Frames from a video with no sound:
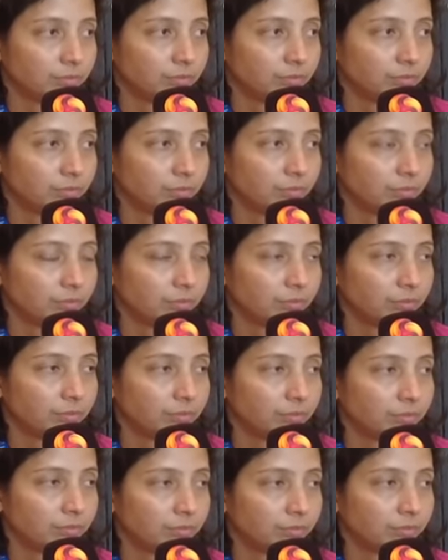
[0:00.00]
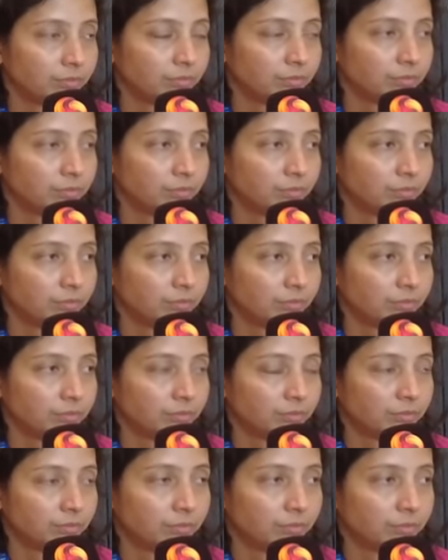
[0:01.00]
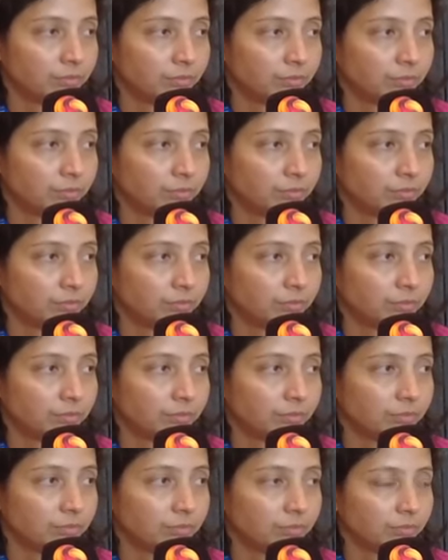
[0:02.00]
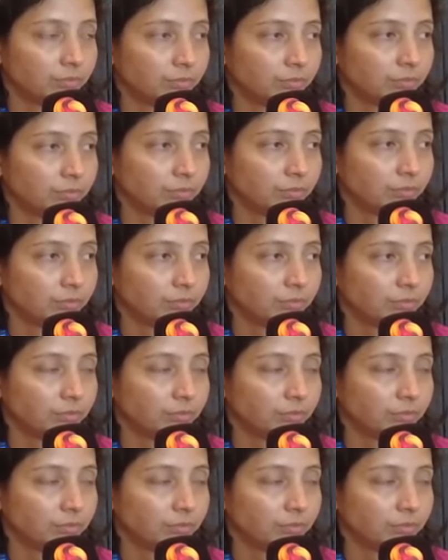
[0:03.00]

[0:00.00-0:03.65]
The person shown says nothing.